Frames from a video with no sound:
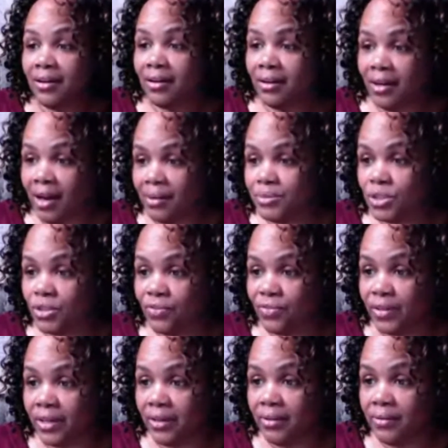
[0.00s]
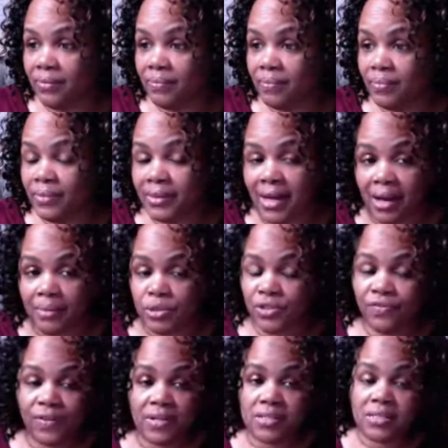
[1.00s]
an option fee. The
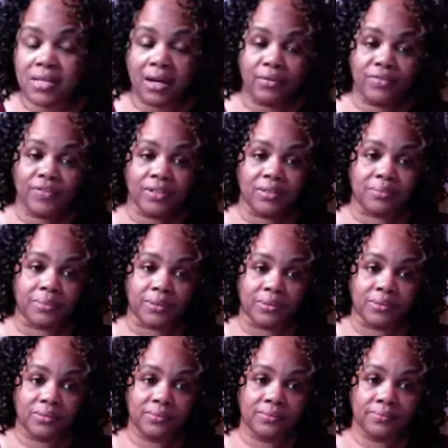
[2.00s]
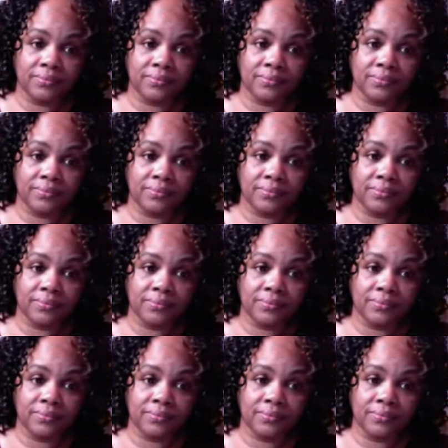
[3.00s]
option fee is non-refundable.